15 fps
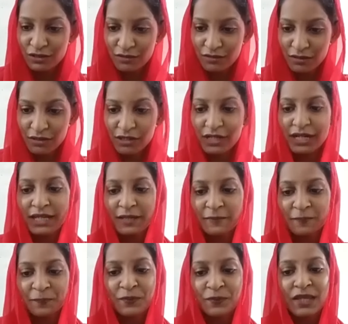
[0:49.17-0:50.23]
learning,
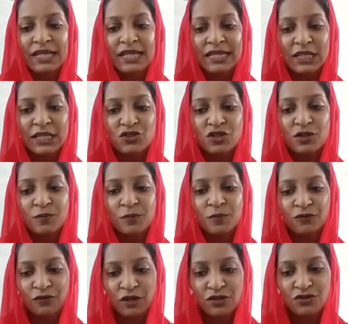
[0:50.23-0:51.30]
teacher
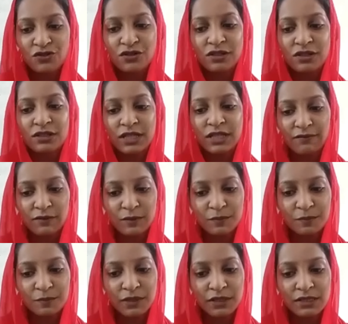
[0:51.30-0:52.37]
professional
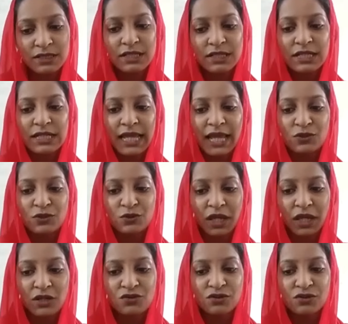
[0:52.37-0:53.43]
development,
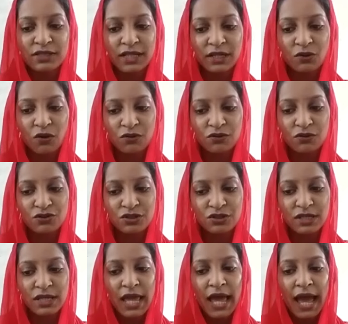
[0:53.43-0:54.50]
education technology,
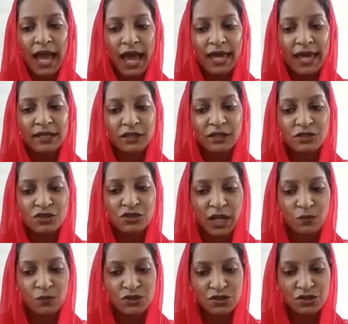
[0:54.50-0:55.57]
and English
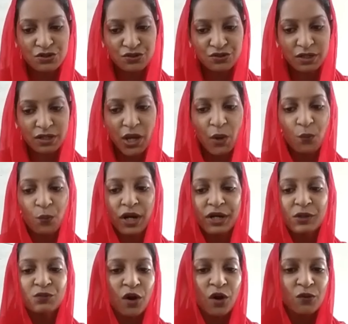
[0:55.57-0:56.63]
language teaching. A very
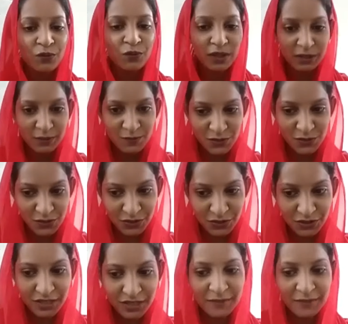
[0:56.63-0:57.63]
warm welcome, sir.